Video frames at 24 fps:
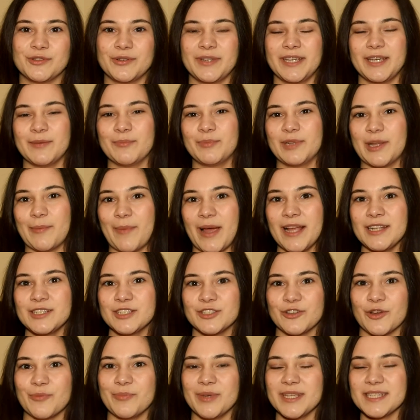to
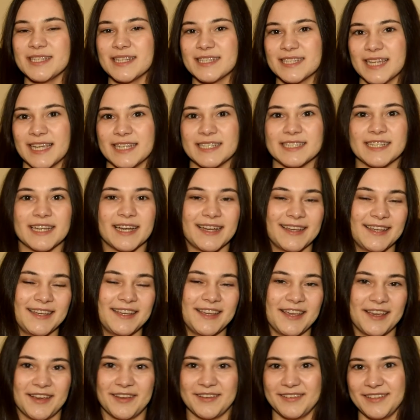implement your business idea
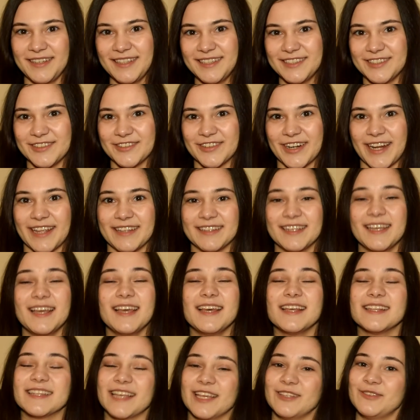here in Ukraine.
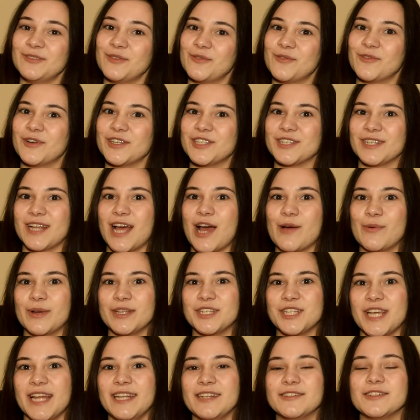Thank you for watching our
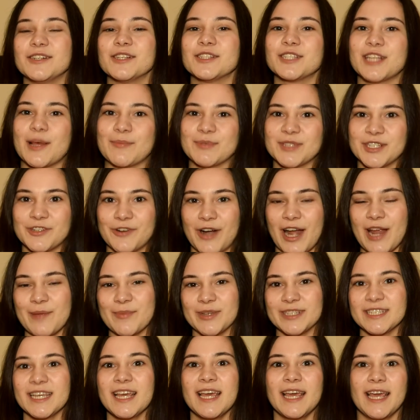channel, subscribe
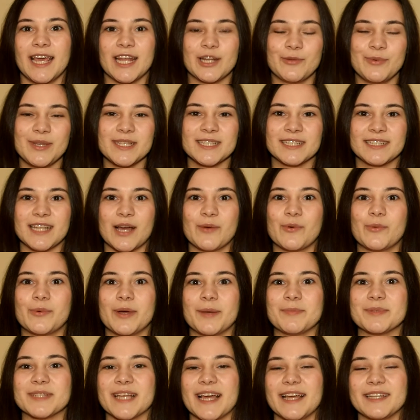it and visit our
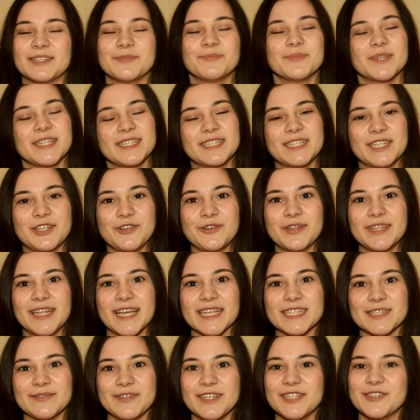website. See you in
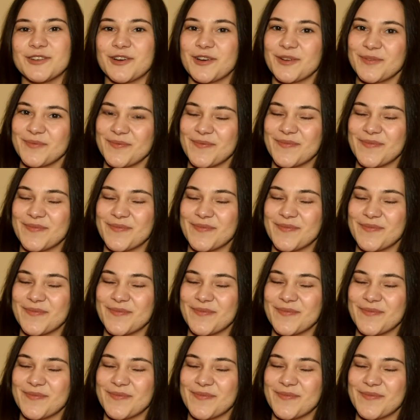next video.